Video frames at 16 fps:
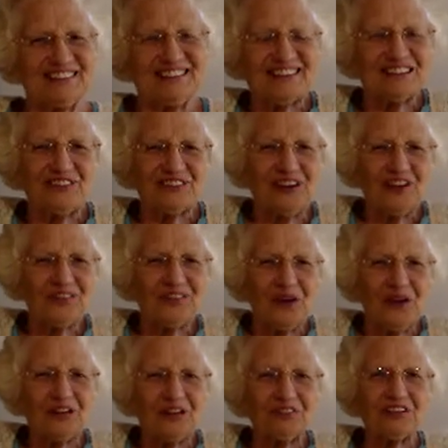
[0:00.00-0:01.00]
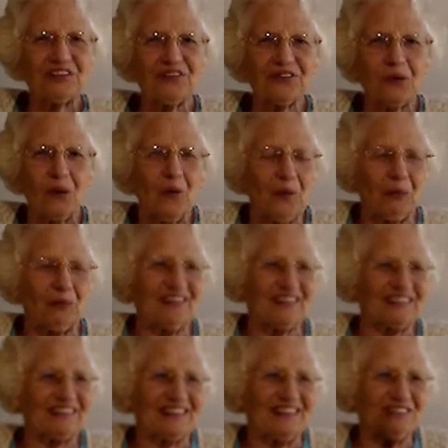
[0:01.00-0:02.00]
it was always so
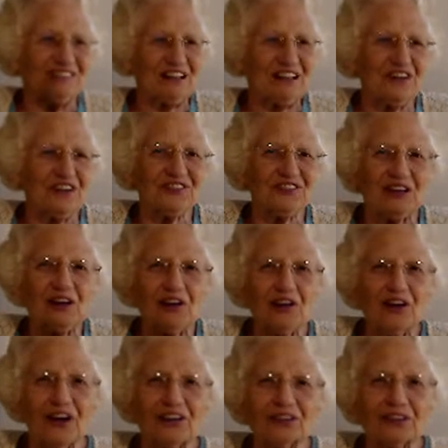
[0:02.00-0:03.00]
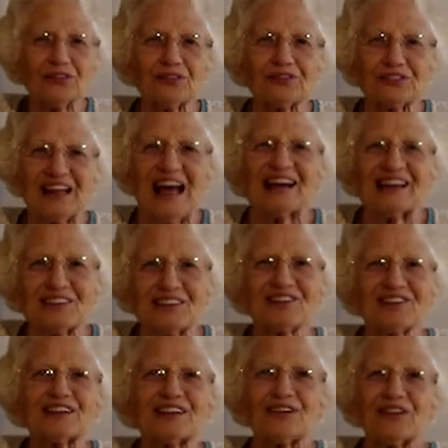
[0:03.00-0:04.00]
that there was a lot of
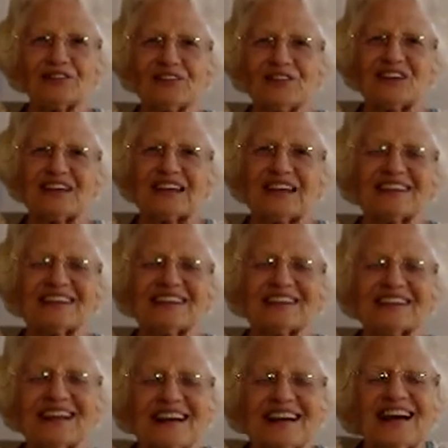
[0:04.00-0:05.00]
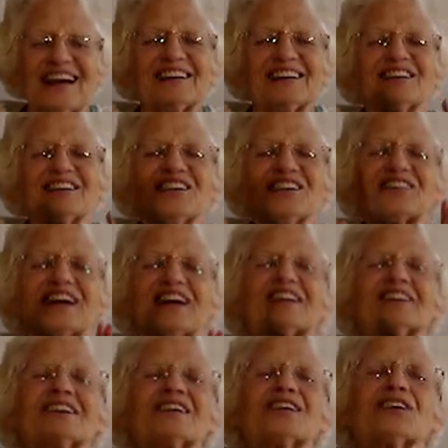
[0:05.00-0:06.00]
dancing, of singing, and
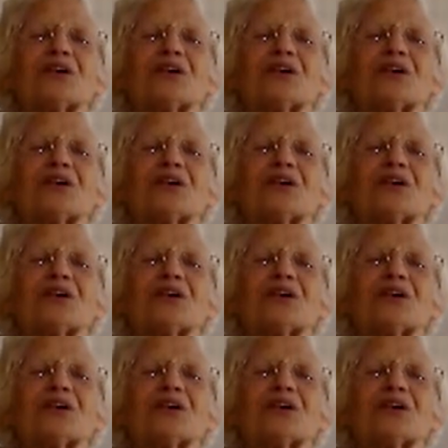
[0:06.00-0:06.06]
then